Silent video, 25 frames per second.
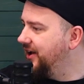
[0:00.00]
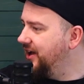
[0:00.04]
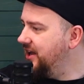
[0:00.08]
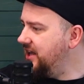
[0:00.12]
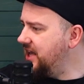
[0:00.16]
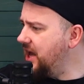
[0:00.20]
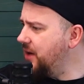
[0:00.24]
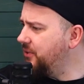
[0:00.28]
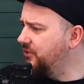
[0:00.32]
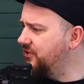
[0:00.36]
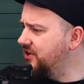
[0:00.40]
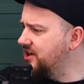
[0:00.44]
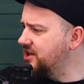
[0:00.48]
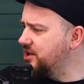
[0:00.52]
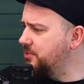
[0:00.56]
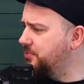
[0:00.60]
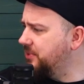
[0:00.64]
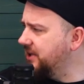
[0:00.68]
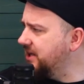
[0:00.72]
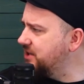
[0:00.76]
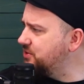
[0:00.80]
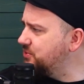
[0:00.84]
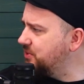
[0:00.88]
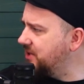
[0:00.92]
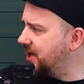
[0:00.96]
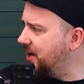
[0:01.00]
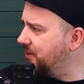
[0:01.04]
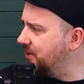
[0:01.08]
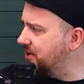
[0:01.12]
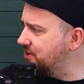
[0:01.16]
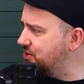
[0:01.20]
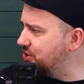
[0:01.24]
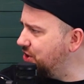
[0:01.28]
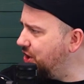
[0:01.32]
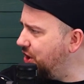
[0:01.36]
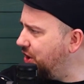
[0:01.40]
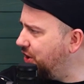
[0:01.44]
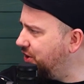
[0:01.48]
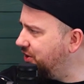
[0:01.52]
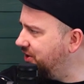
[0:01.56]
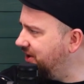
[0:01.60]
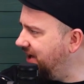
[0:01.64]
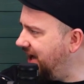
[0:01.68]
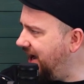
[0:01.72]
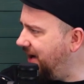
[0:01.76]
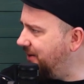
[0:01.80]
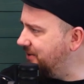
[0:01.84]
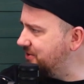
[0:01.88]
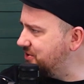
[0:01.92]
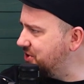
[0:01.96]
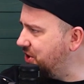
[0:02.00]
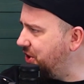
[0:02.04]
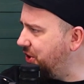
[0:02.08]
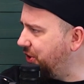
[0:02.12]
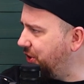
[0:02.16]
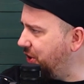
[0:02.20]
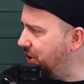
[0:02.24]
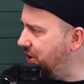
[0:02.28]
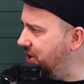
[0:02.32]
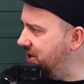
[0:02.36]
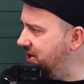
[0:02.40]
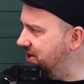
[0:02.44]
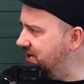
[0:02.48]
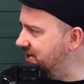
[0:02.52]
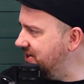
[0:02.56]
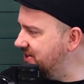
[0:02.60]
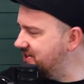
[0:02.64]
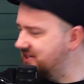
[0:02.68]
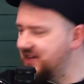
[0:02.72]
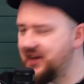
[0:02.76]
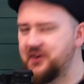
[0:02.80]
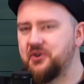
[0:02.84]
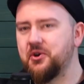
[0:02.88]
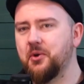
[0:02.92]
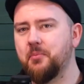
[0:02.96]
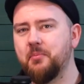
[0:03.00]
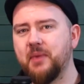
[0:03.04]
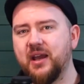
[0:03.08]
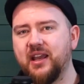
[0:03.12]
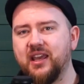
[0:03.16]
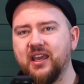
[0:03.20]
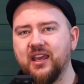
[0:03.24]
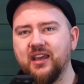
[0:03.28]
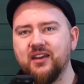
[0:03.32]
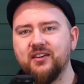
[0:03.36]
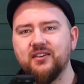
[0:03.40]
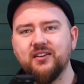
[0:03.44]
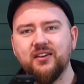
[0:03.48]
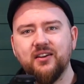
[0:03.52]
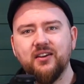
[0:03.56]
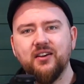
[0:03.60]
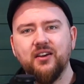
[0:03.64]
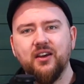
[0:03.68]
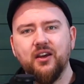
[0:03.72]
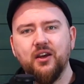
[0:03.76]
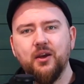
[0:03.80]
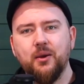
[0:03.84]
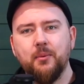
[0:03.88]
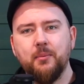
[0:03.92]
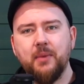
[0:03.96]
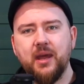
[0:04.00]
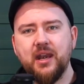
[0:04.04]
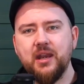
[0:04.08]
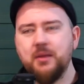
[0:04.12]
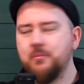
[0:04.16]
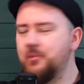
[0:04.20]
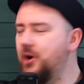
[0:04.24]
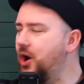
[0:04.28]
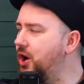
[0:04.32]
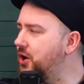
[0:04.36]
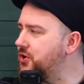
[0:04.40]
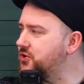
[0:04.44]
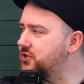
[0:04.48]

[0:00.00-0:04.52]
really pleased with how it's all going and intend on making many more.